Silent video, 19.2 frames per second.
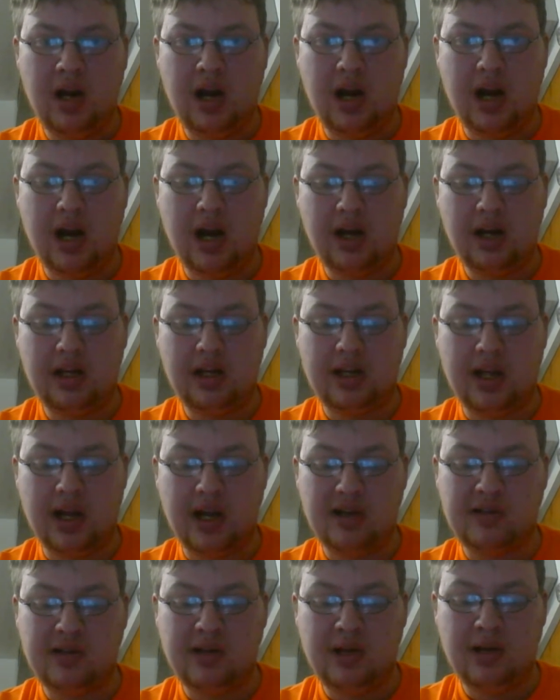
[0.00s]
In any
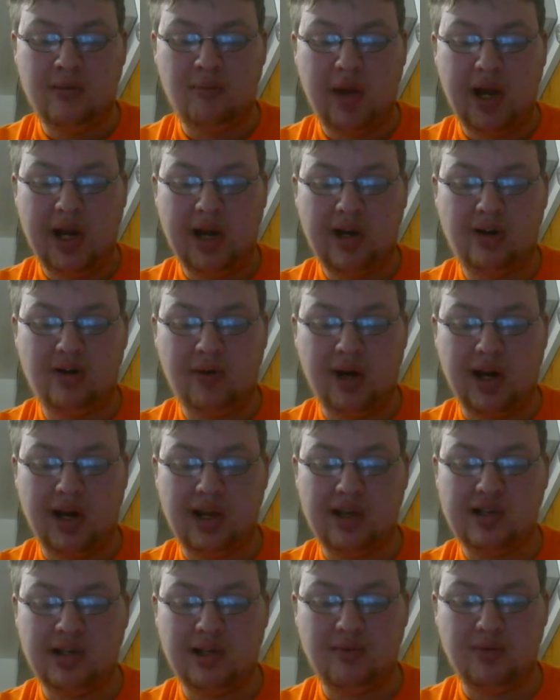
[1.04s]
case, many
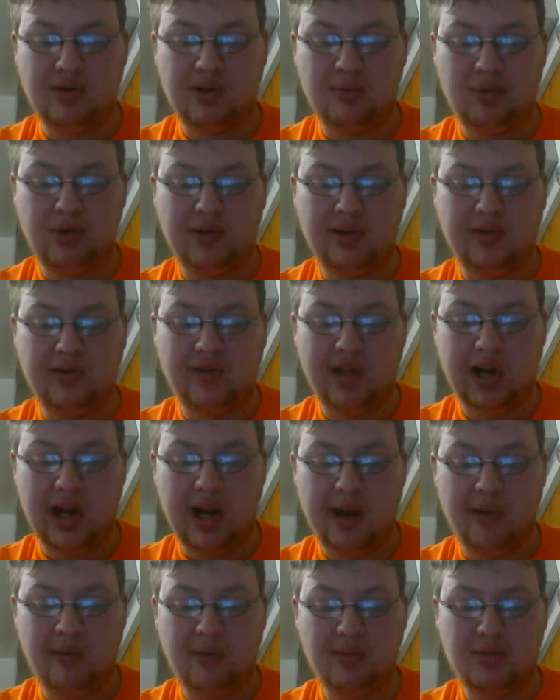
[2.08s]
critics seem to believe that
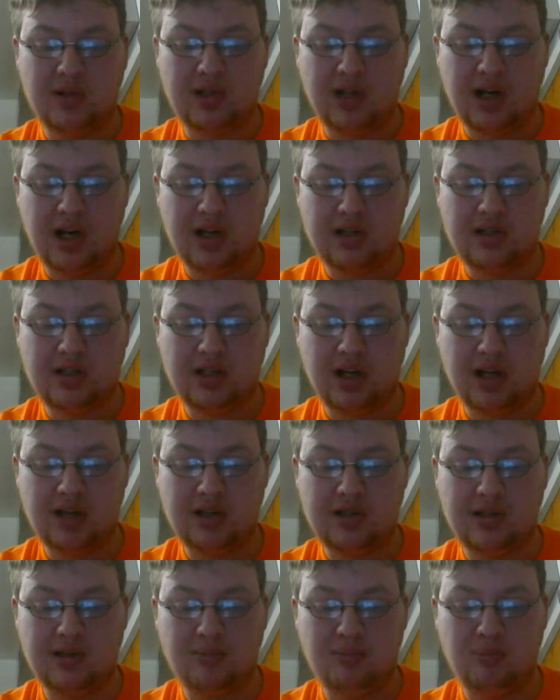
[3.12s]
Abrams tossed
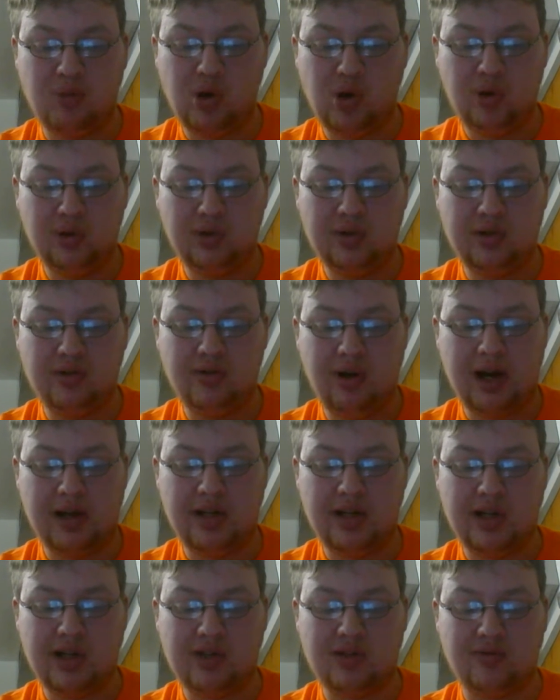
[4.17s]
Johnson's bold new
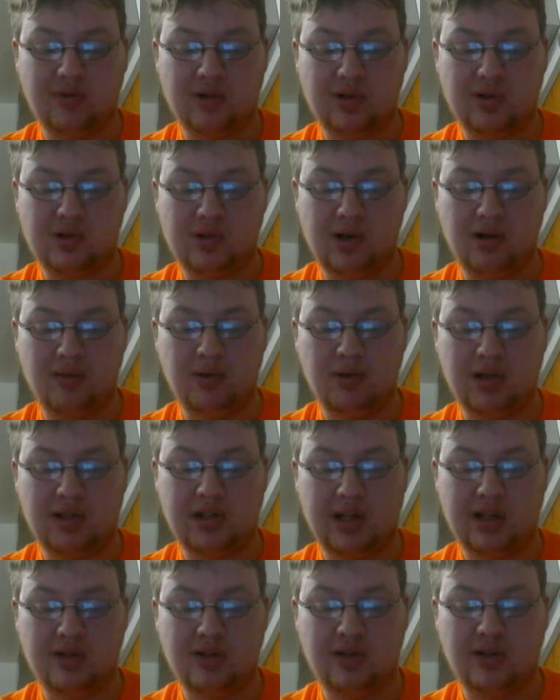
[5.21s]
ideas for Star Wars
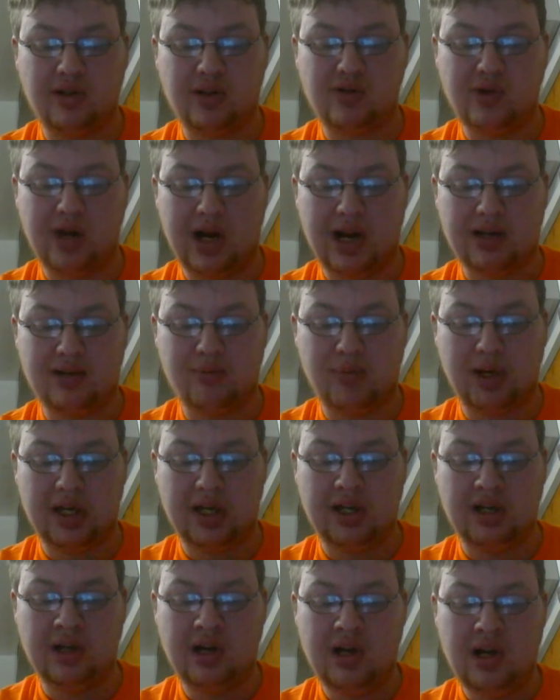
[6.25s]
into the trash bin
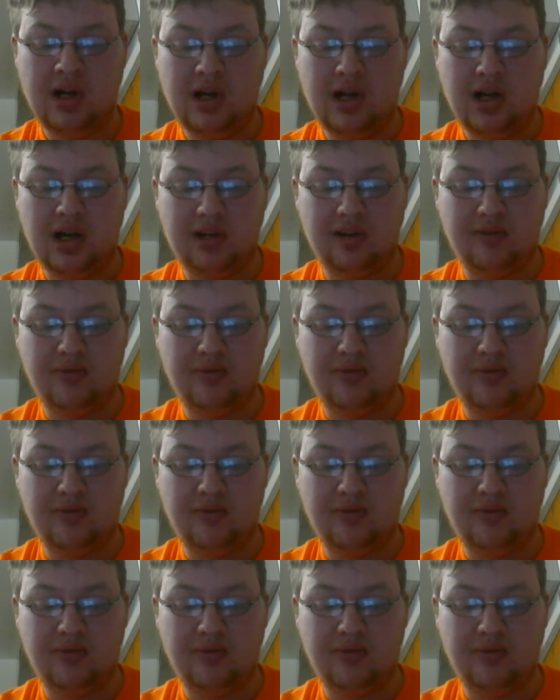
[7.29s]
of the